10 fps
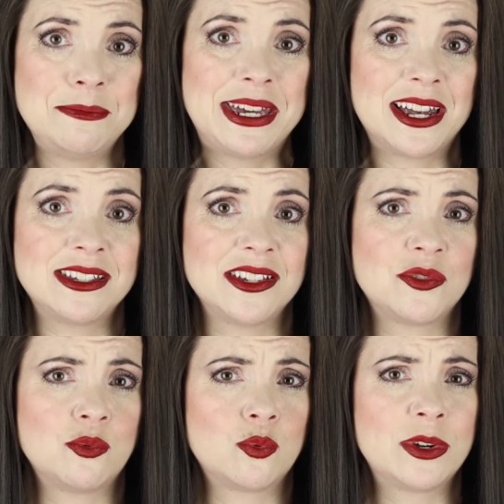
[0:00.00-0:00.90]
Because it's
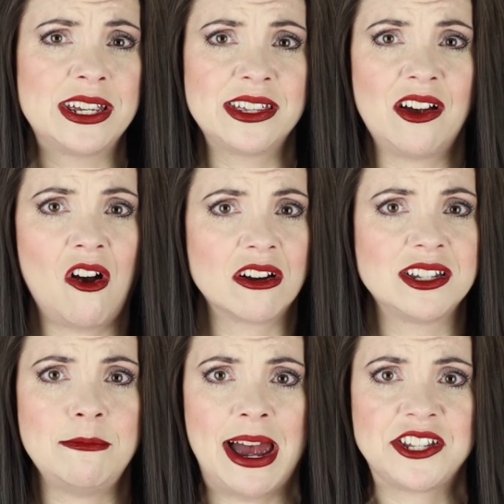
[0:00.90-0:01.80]
really hard
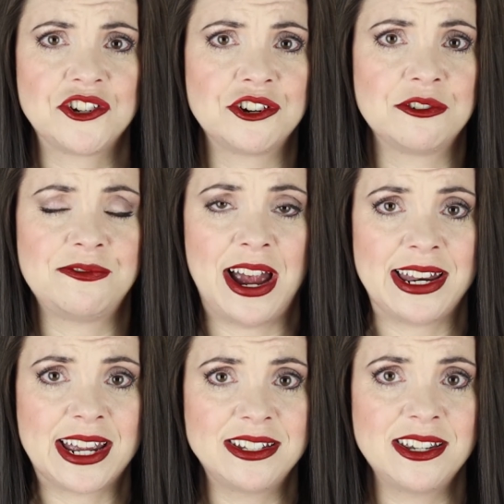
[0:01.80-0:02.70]
to master your
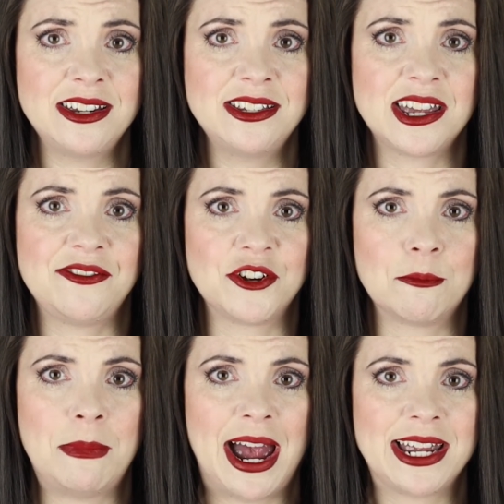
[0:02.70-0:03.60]
finances if your
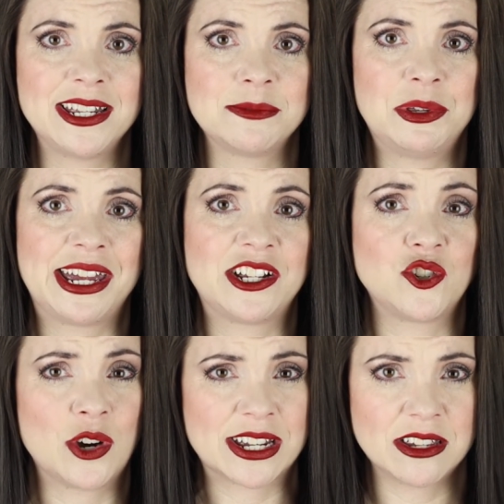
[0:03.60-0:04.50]
mind is playing
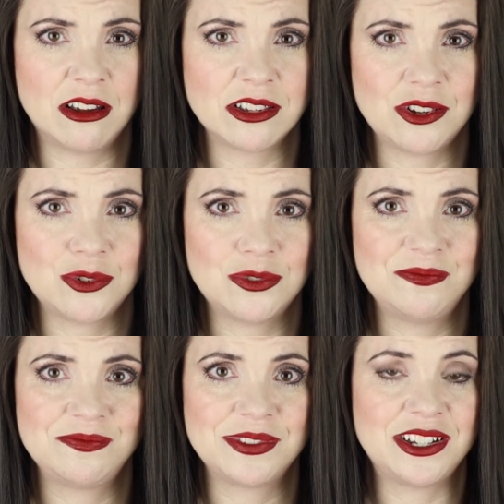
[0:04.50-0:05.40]
tricks on you.
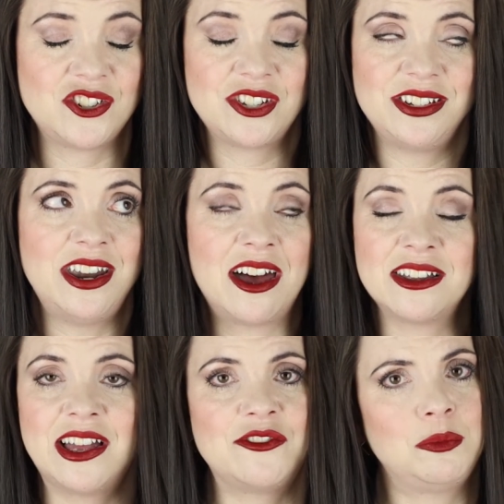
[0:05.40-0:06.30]
It's just not a
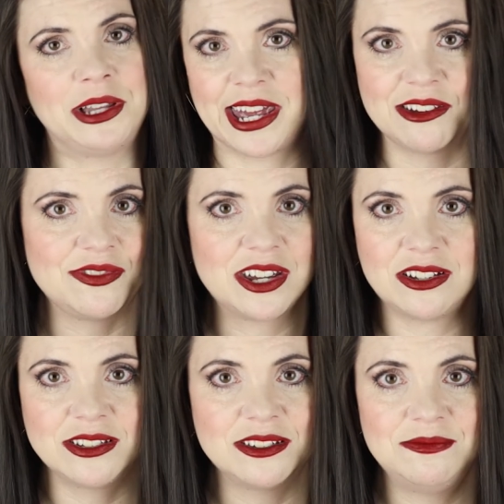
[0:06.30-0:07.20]
level playing field.